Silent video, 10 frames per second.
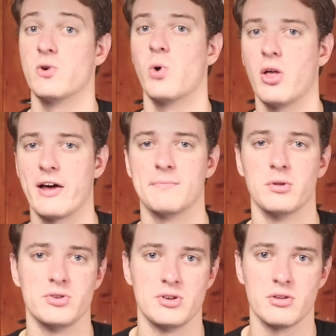it will have
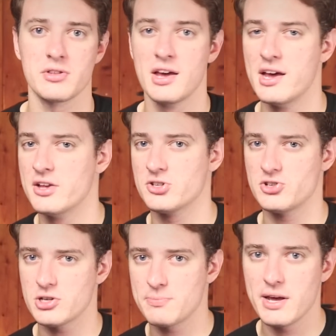Bluetooth. So
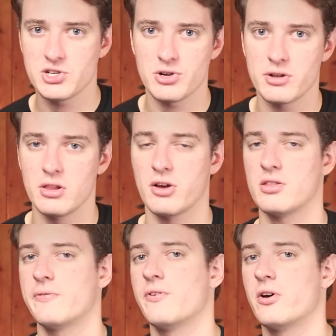just make sure you look at
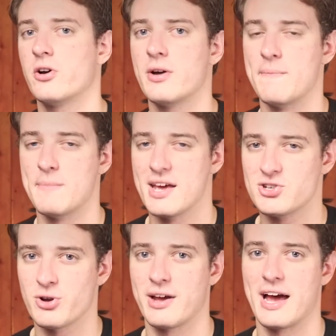the photo and make
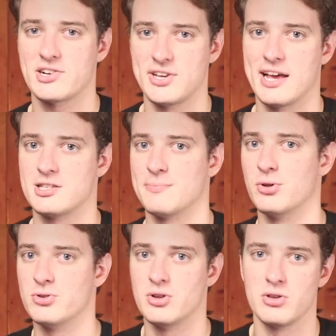sure it actually has the
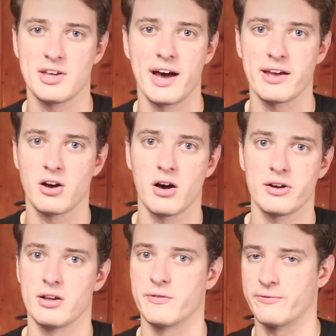Bluetooth icon
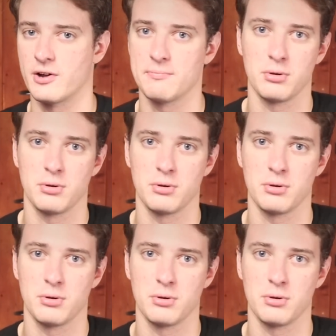on the front